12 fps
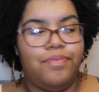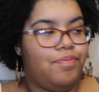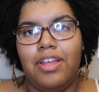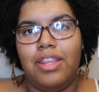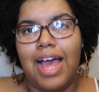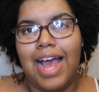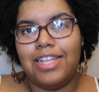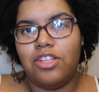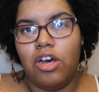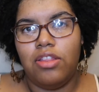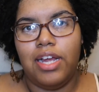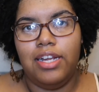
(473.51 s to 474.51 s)
The last
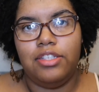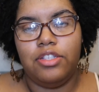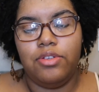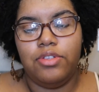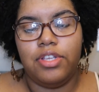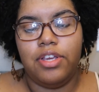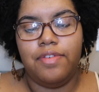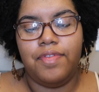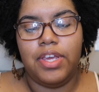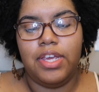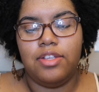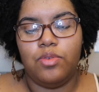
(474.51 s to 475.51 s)
online exclusive
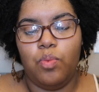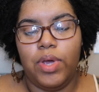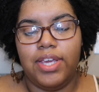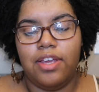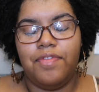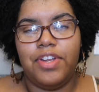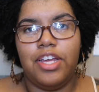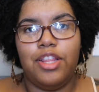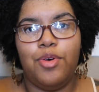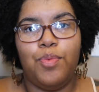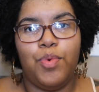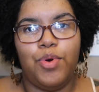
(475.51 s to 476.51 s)
is Wicked
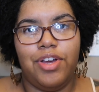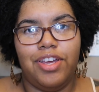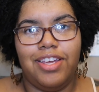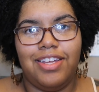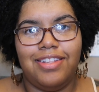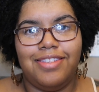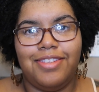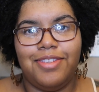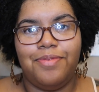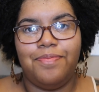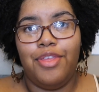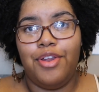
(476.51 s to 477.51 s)
Vanilla Woods.
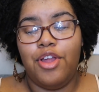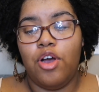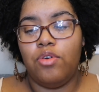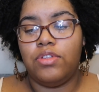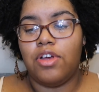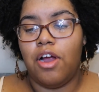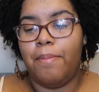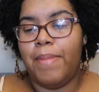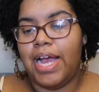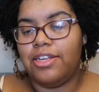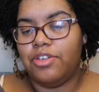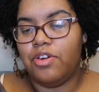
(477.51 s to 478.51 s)
The notes are
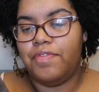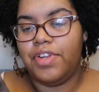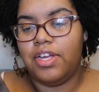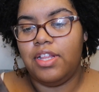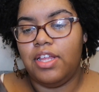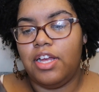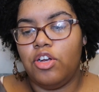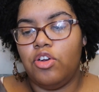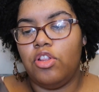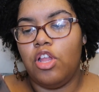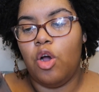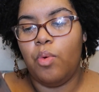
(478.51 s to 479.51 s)
magical vanilla,
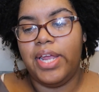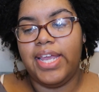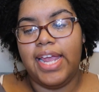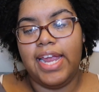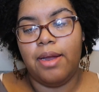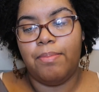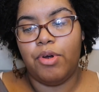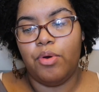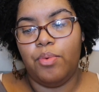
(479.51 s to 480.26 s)
glowing amber